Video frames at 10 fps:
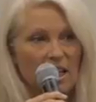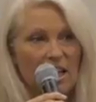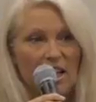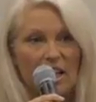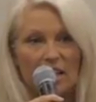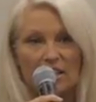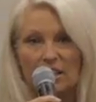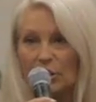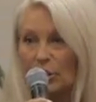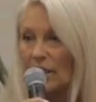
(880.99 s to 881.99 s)

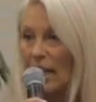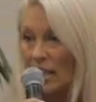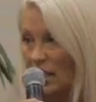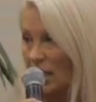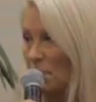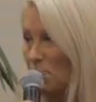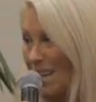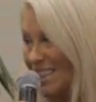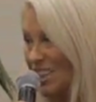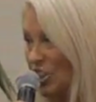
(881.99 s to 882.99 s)
and you're getting
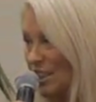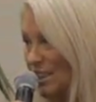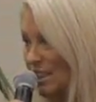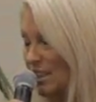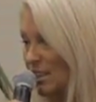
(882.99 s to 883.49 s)
messages.